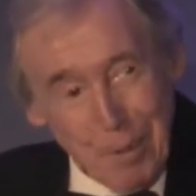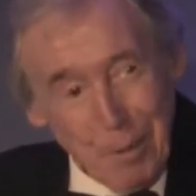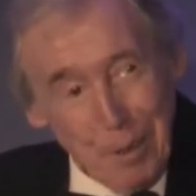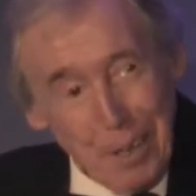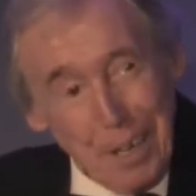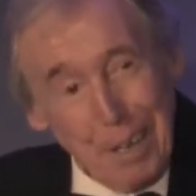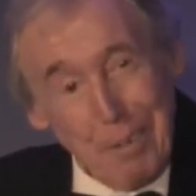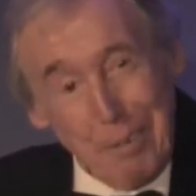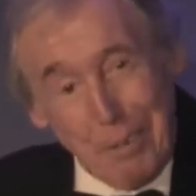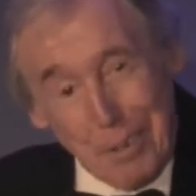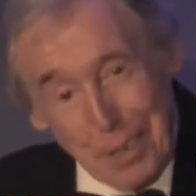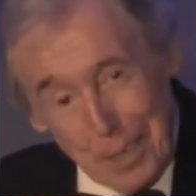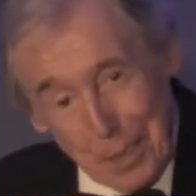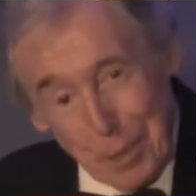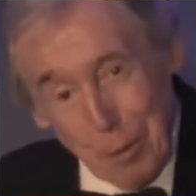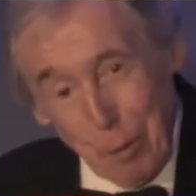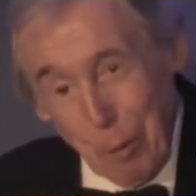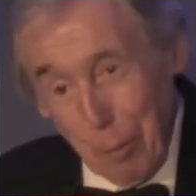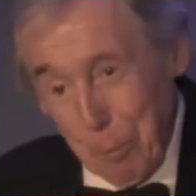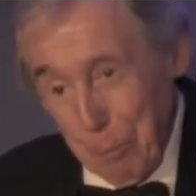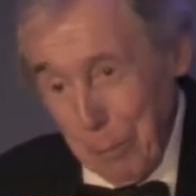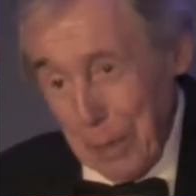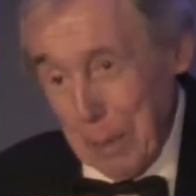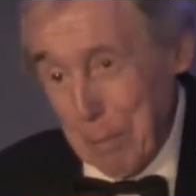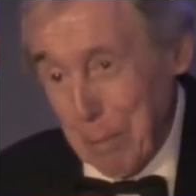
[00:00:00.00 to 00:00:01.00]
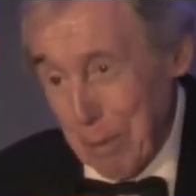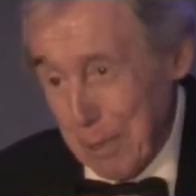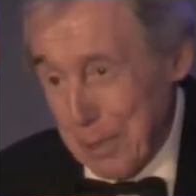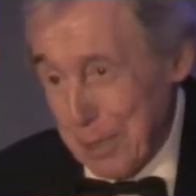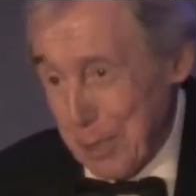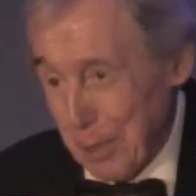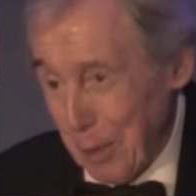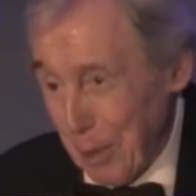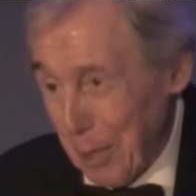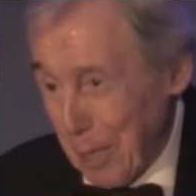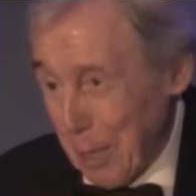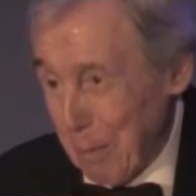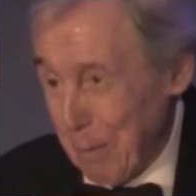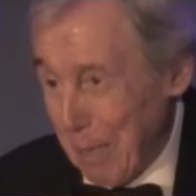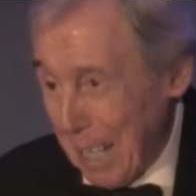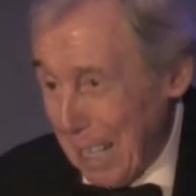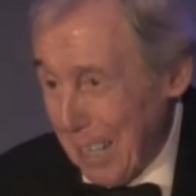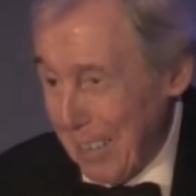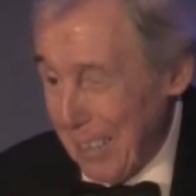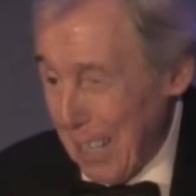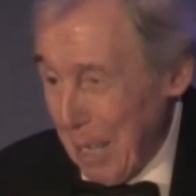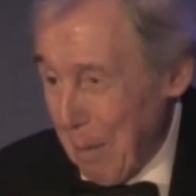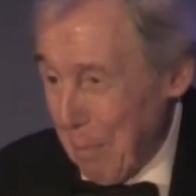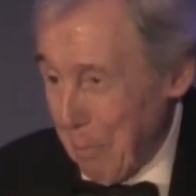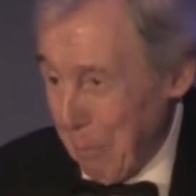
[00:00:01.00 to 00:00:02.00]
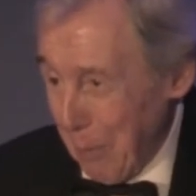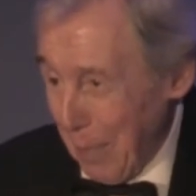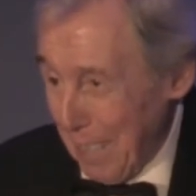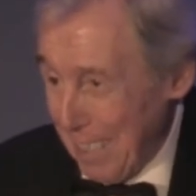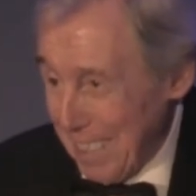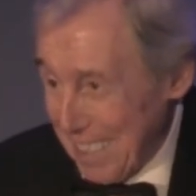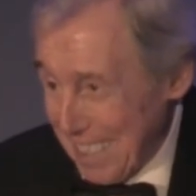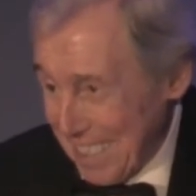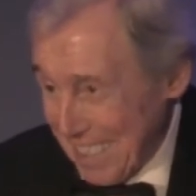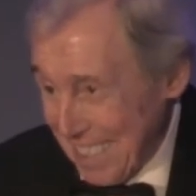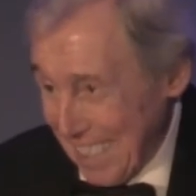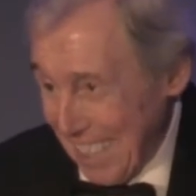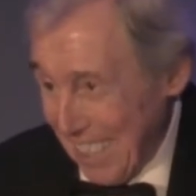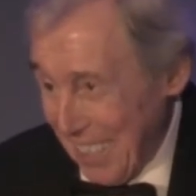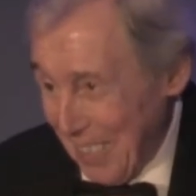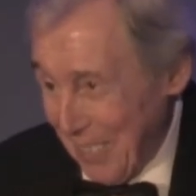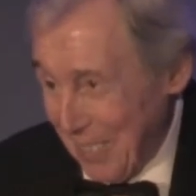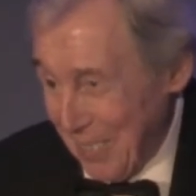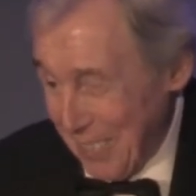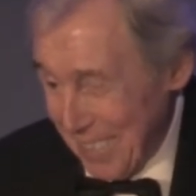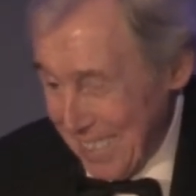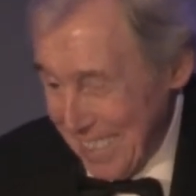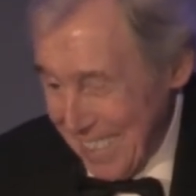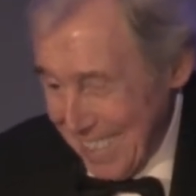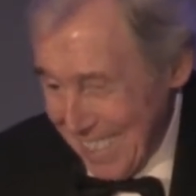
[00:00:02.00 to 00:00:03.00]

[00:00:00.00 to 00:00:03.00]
wherever I go, people talk about that Palace save.